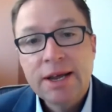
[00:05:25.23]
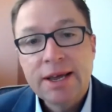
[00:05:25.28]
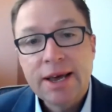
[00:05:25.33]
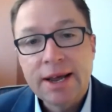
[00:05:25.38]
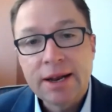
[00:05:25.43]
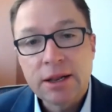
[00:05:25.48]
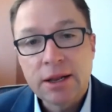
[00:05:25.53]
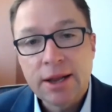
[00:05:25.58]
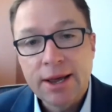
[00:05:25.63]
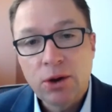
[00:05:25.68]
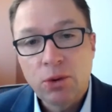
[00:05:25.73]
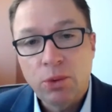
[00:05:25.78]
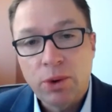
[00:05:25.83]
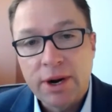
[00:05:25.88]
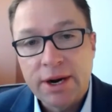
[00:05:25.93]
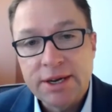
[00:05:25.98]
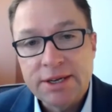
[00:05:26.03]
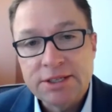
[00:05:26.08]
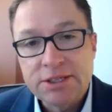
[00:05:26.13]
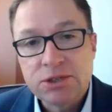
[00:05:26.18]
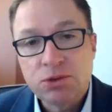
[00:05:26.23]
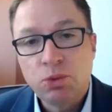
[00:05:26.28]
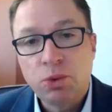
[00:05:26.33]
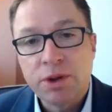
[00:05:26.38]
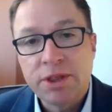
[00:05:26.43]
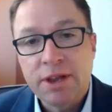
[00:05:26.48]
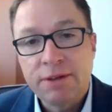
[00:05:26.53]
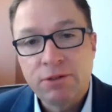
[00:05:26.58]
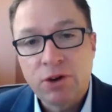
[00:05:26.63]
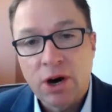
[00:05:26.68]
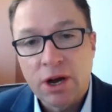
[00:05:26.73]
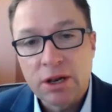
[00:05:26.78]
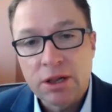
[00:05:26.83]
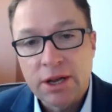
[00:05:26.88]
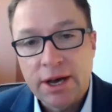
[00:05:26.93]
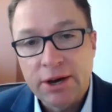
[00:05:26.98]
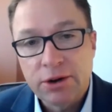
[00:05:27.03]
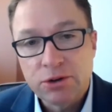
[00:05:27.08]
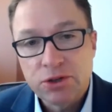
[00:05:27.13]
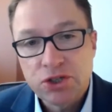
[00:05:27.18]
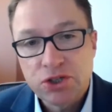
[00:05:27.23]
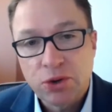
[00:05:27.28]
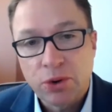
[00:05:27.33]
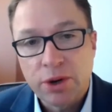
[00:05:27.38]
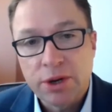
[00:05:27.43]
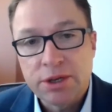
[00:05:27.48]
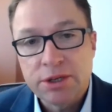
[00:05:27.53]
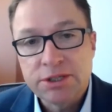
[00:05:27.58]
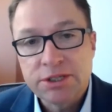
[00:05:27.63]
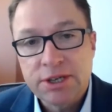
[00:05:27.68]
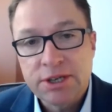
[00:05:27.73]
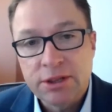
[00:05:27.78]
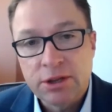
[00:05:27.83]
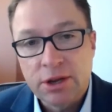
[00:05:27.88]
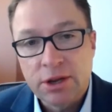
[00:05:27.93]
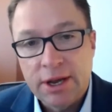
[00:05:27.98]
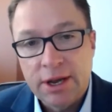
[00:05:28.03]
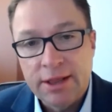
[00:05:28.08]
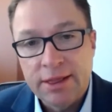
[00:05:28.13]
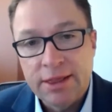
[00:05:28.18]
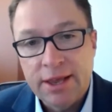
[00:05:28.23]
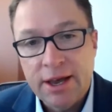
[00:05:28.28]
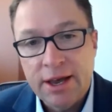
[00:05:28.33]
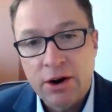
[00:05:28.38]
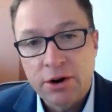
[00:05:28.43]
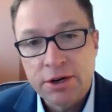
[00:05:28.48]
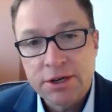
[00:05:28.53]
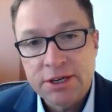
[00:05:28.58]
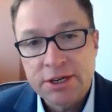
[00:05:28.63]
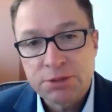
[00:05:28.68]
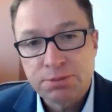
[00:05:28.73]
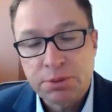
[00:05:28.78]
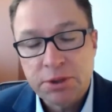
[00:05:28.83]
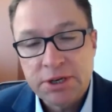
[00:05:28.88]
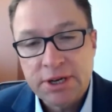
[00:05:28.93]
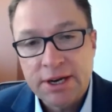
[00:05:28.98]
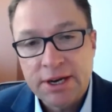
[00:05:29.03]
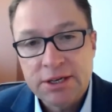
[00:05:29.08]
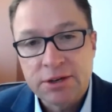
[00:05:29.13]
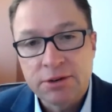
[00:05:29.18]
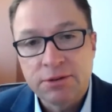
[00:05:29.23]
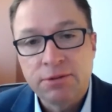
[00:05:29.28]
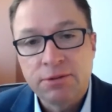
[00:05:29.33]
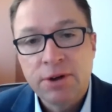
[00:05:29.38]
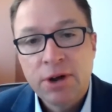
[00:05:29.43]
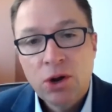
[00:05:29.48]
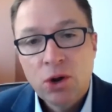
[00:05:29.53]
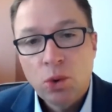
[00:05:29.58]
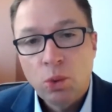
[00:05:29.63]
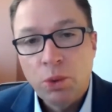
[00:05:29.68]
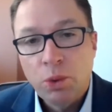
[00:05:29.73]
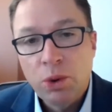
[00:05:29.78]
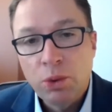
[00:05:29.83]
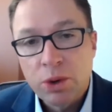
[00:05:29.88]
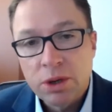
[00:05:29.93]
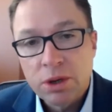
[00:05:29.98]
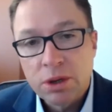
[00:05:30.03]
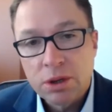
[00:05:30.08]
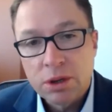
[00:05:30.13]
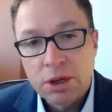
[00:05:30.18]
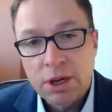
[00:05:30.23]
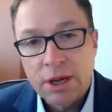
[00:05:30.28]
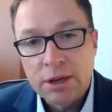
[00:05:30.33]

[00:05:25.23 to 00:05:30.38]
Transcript: And likewise, where they've got lighter soils and they aren't as productive, we will